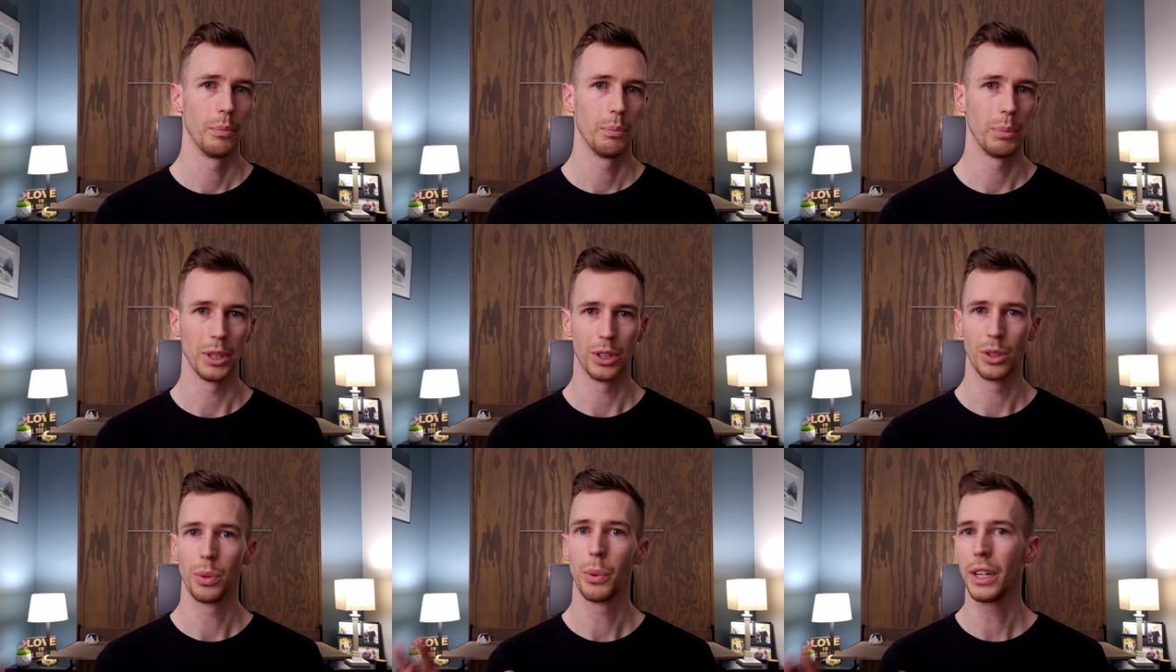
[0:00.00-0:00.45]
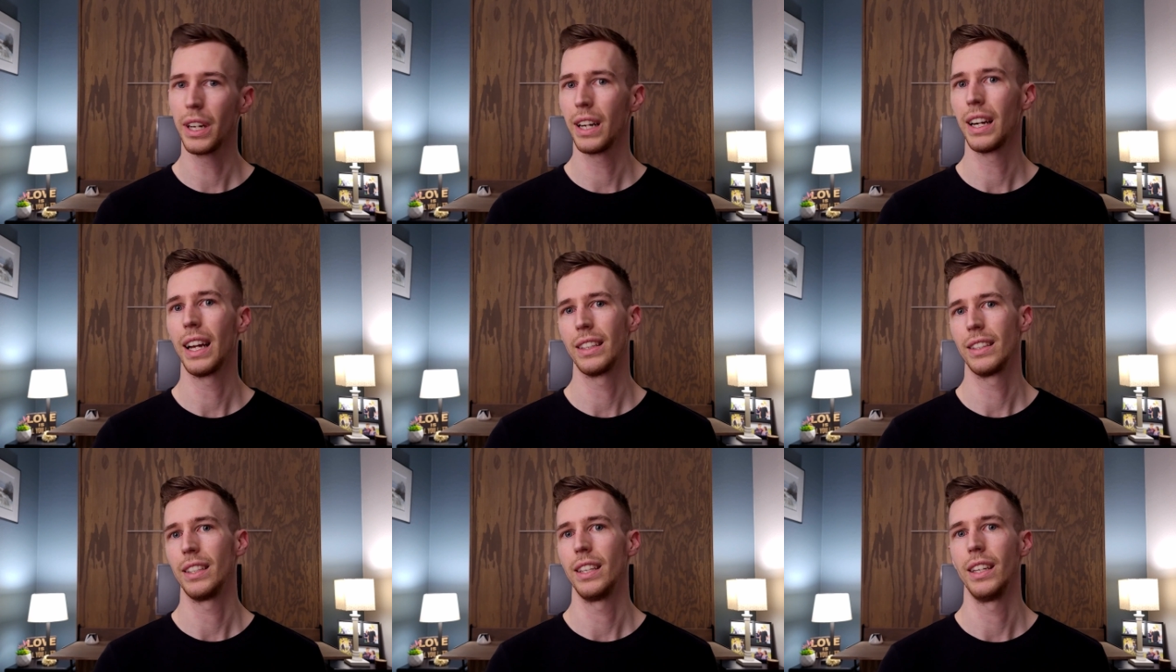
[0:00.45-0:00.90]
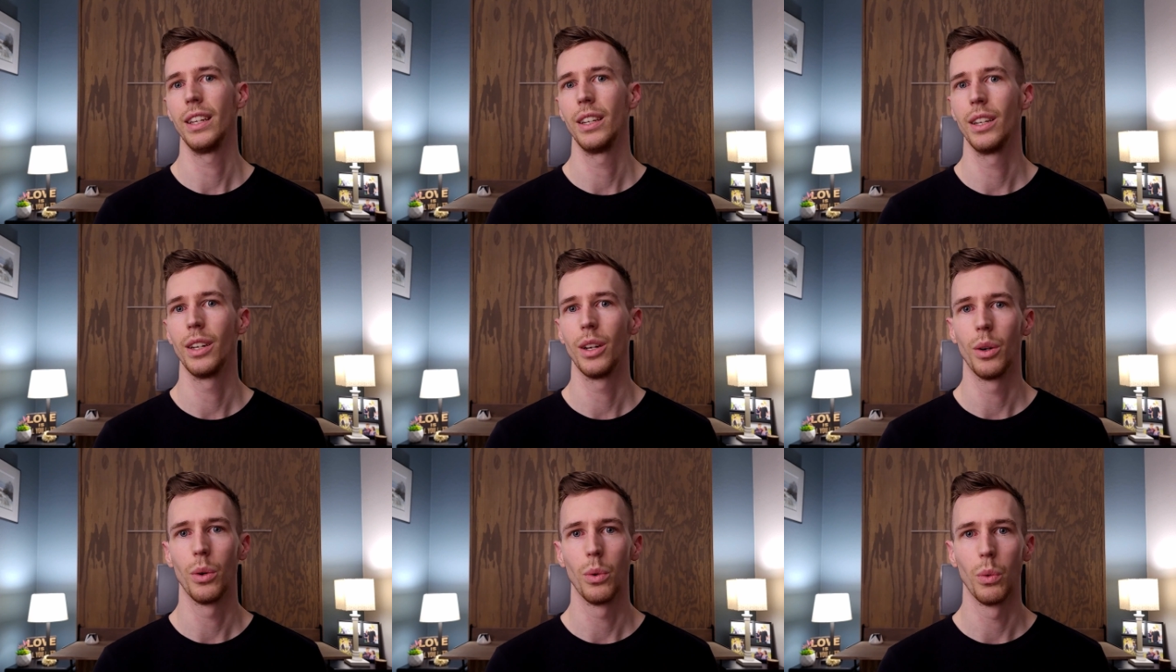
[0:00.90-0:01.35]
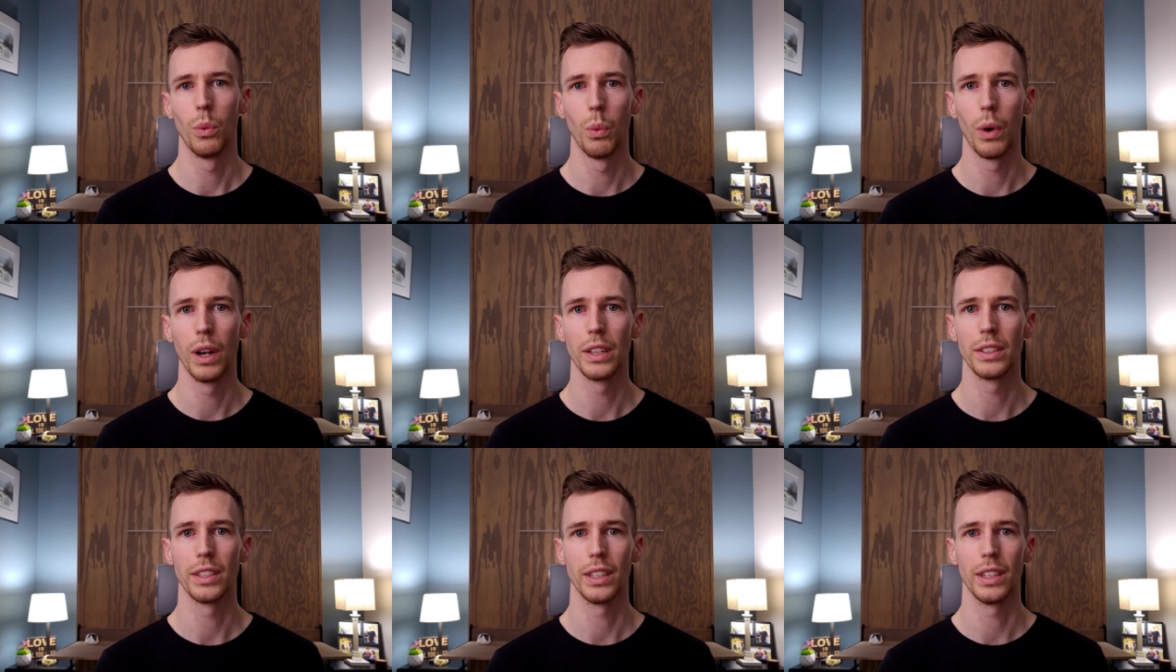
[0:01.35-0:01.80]
But 2019
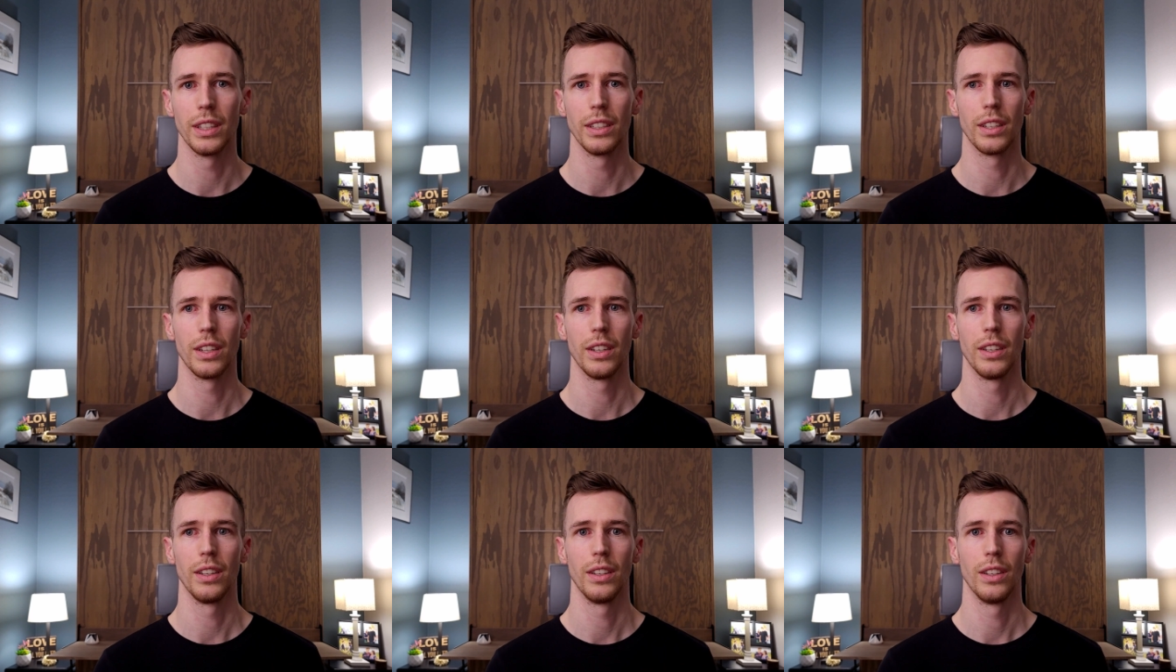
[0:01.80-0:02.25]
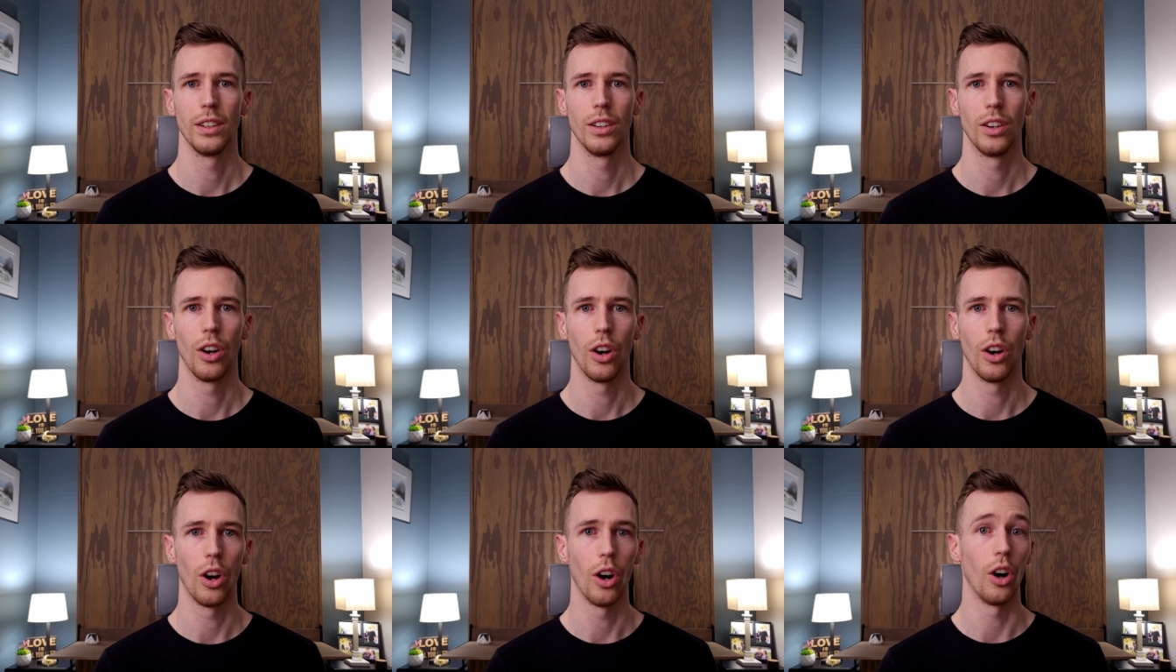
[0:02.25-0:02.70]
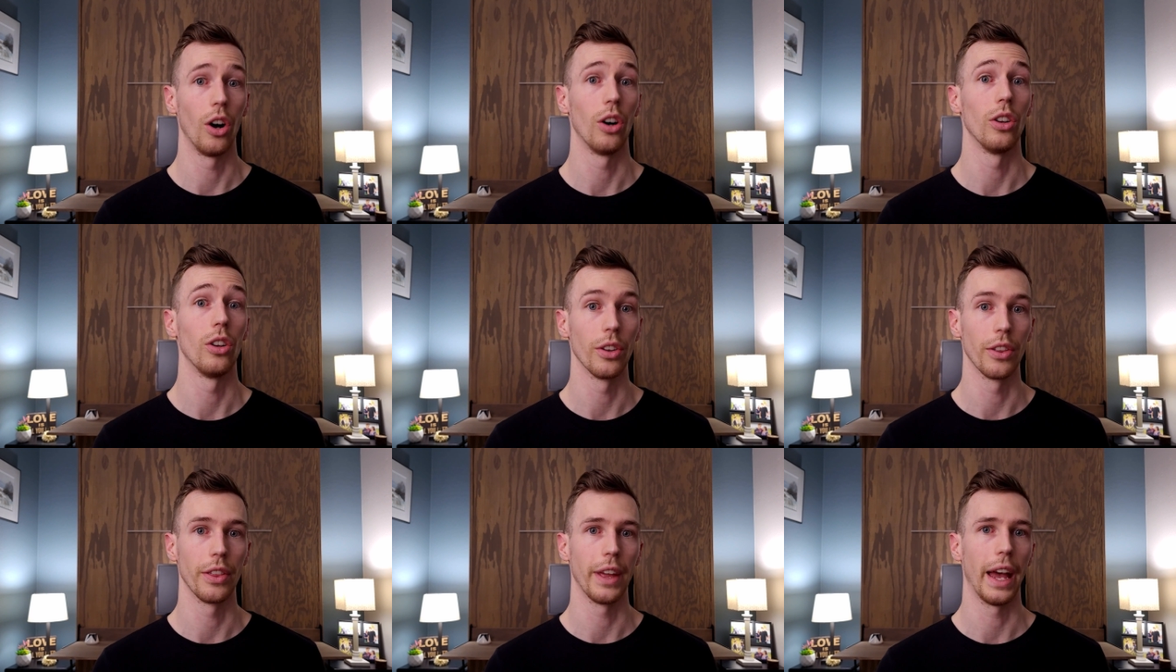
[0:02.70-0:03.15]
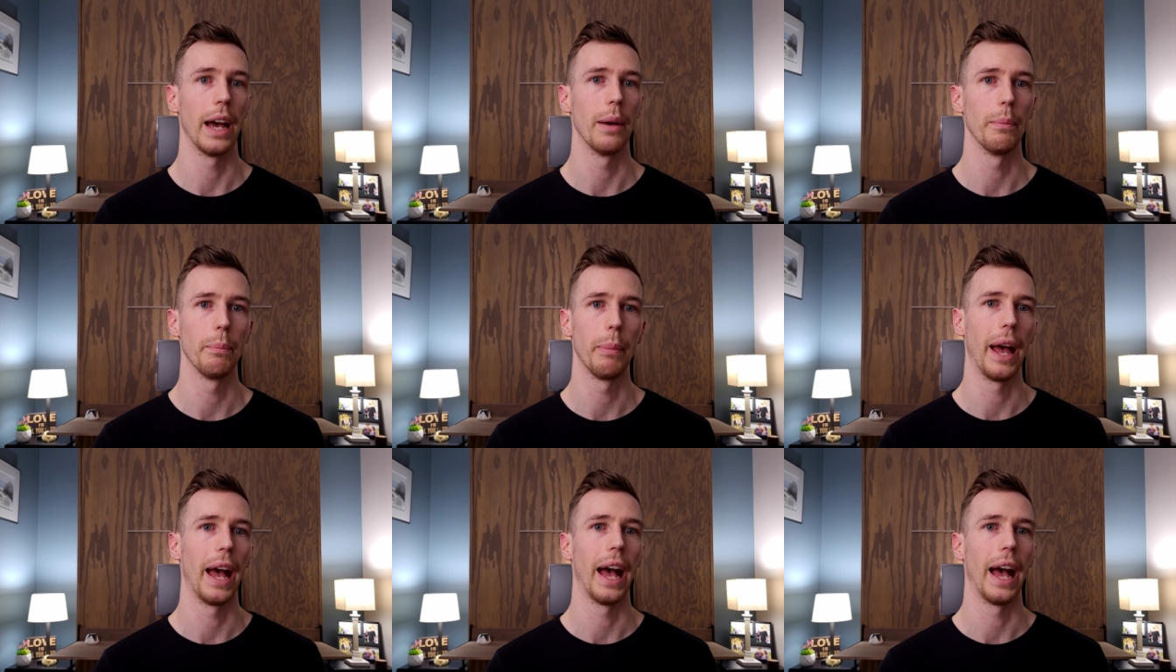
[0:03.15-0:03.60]
wasn't all
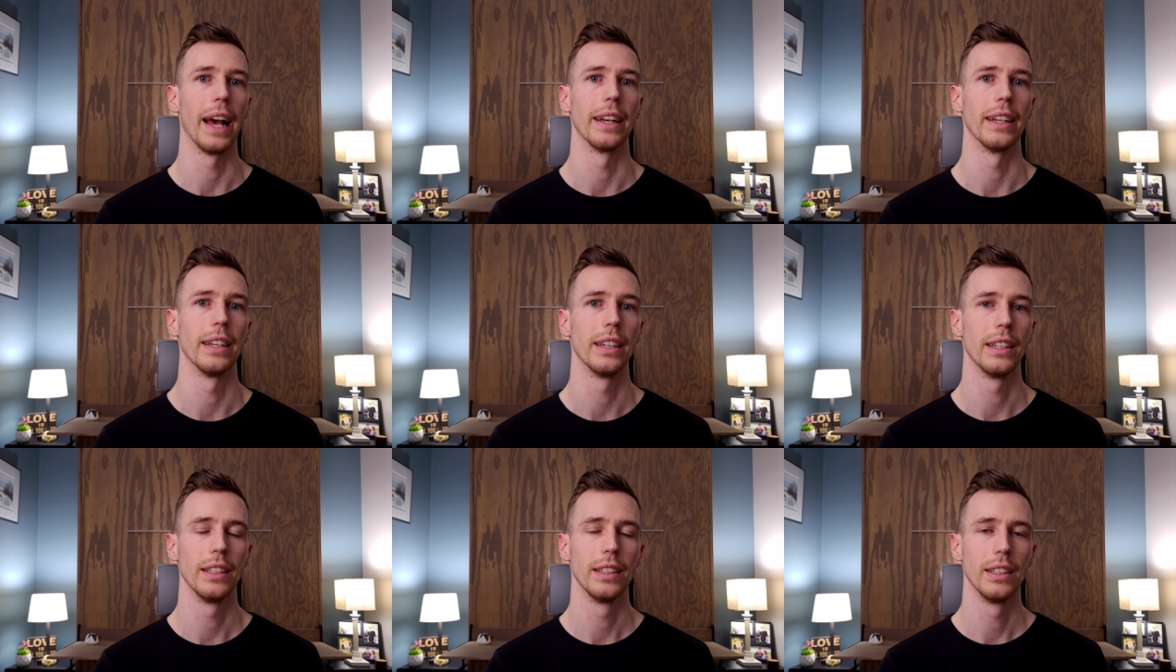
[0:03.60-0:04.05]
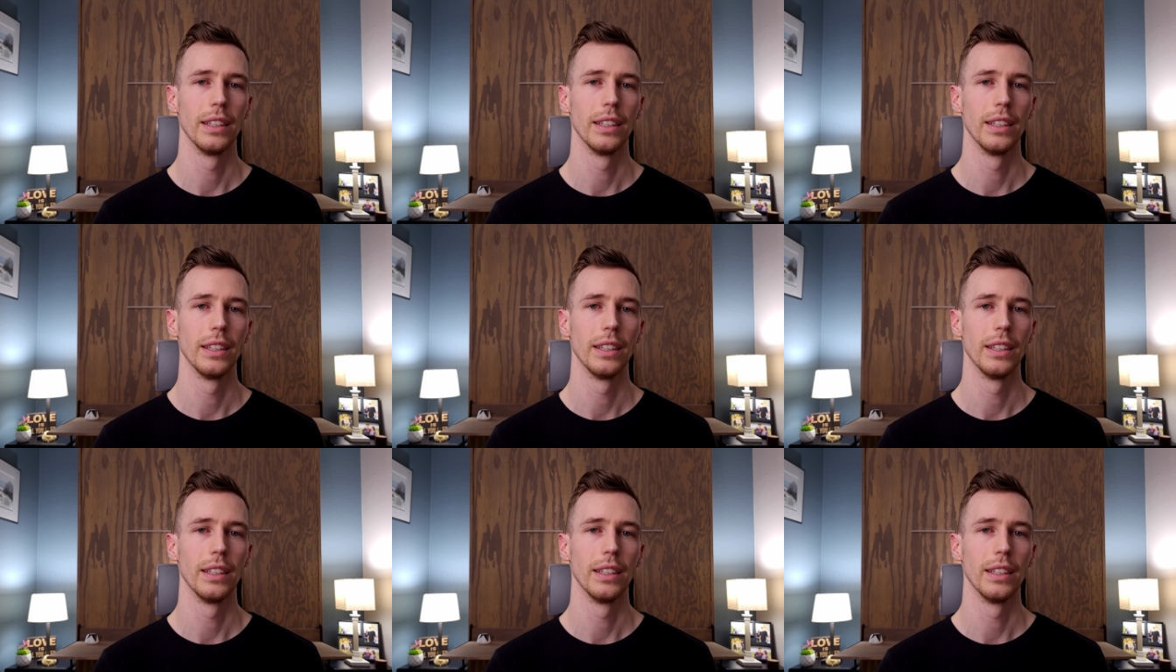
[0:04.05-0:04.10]
that bad.